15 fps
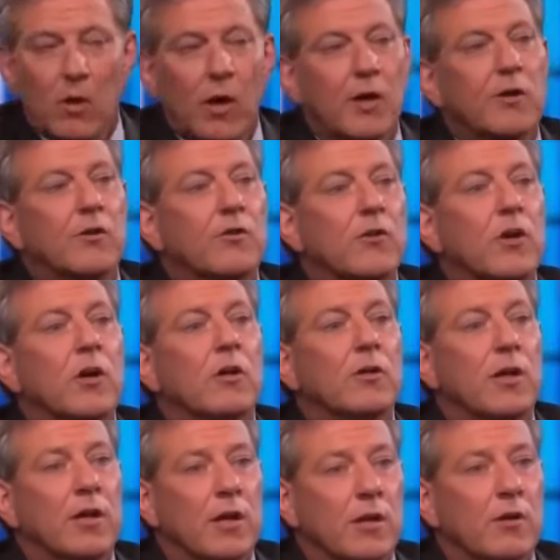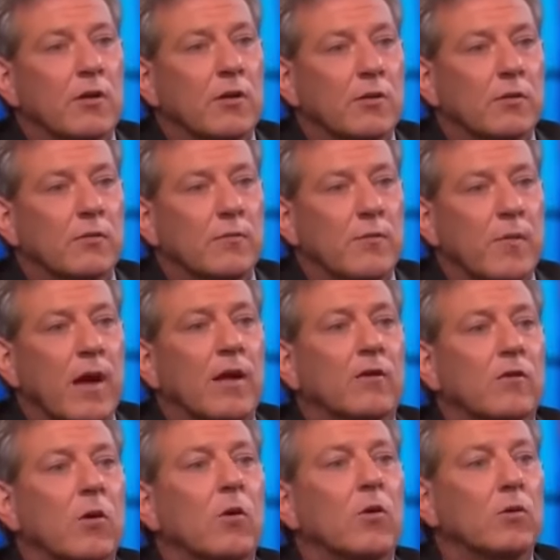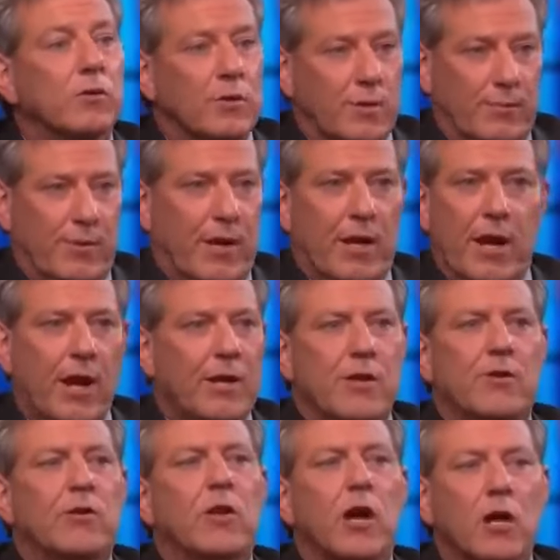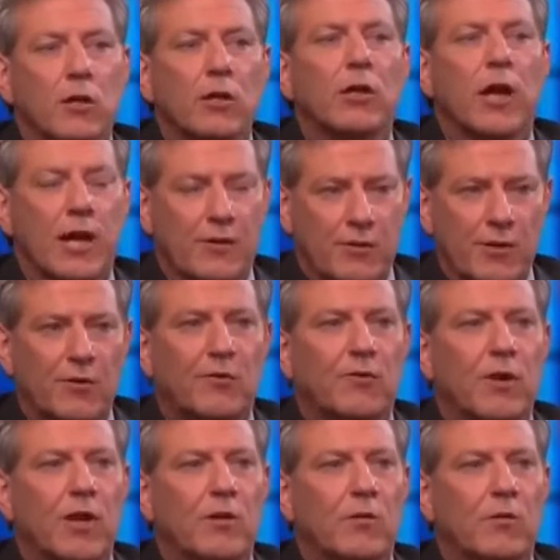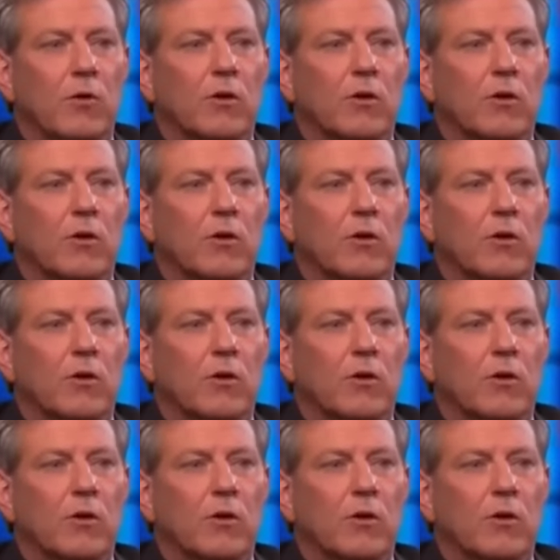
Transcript: No, I didn't yell that at her. I told him that. I didn't yell it. I did say the